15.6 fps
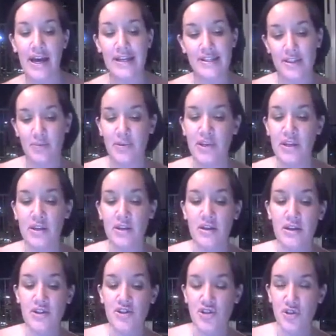has to
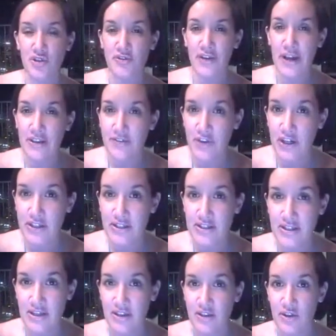be certified
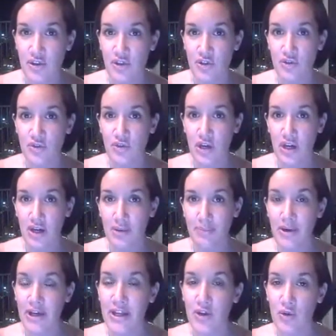funds, either
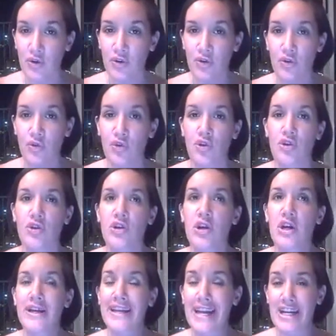money order or
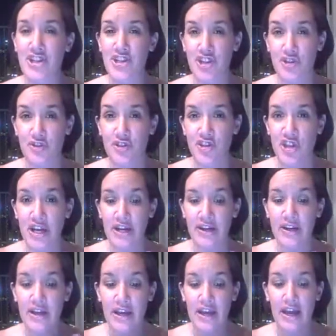cashier's
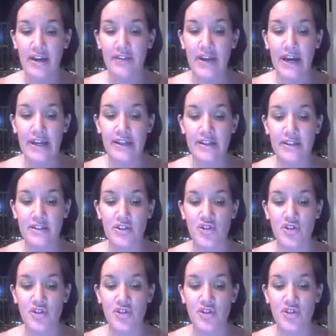check, and that